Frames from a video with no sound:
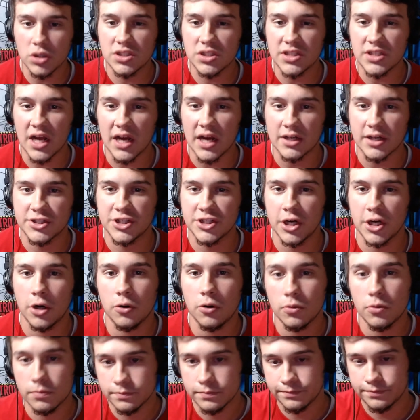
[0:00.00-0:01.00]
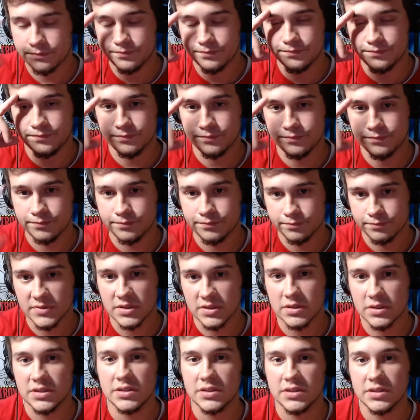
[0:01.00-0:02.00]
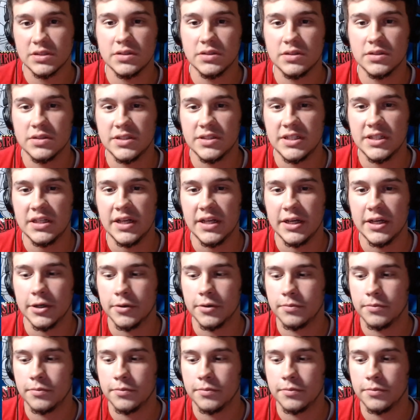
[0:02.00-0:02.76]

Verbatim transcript: Talk Show. See you later.